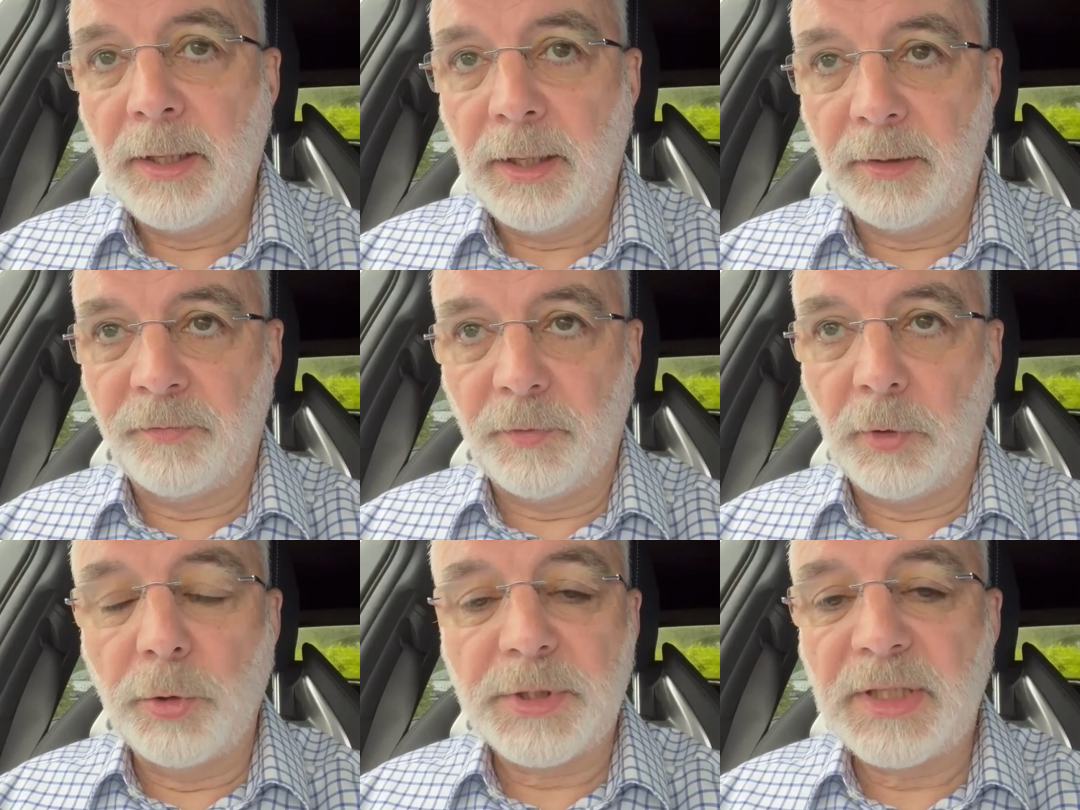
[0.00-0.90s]
have
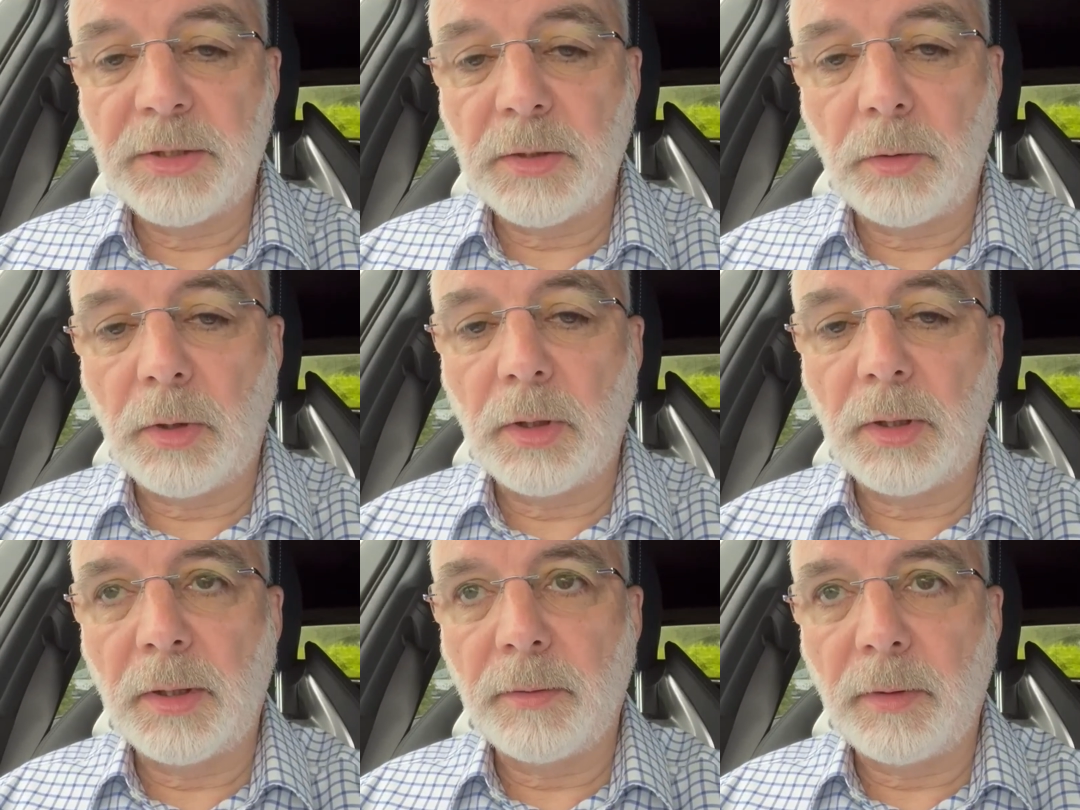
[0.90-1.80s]
looked into
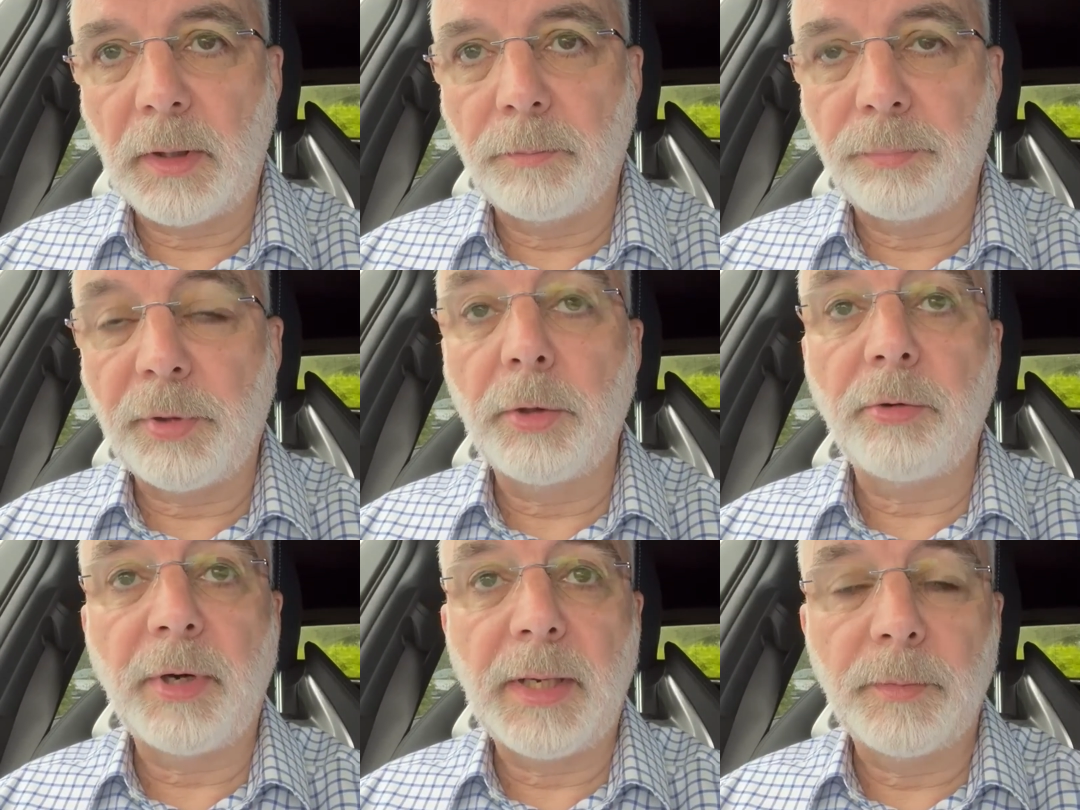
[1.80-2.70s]
a
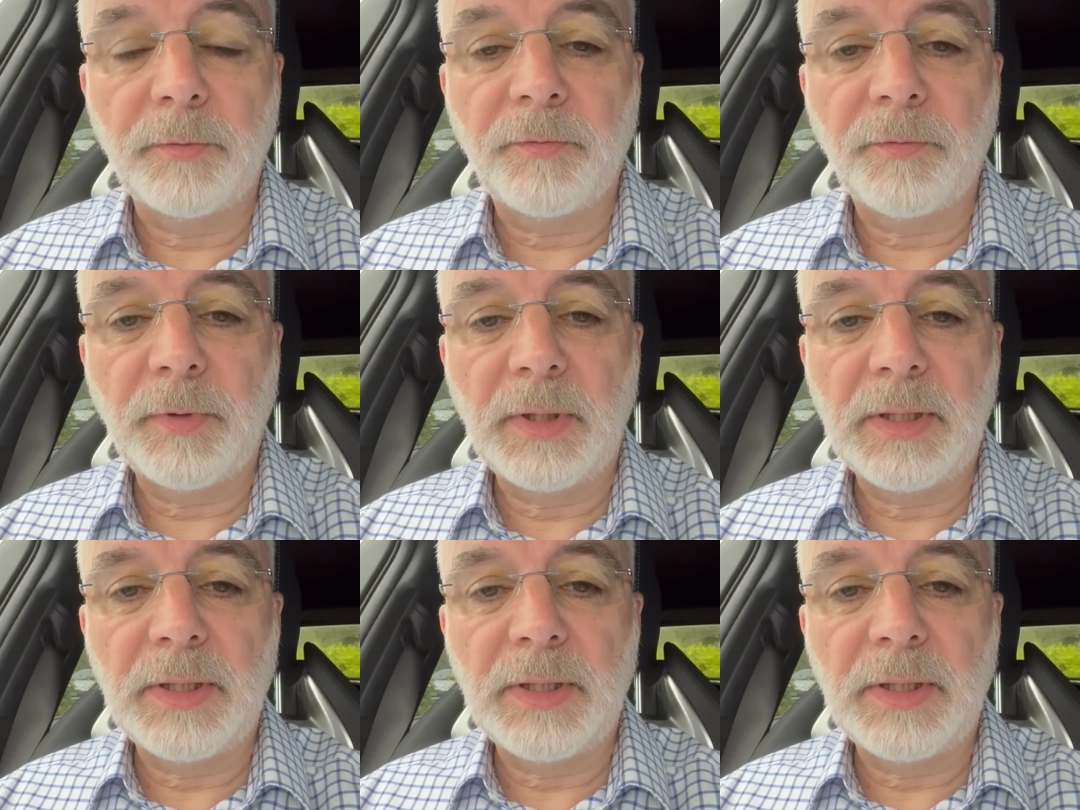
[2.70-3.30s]
program of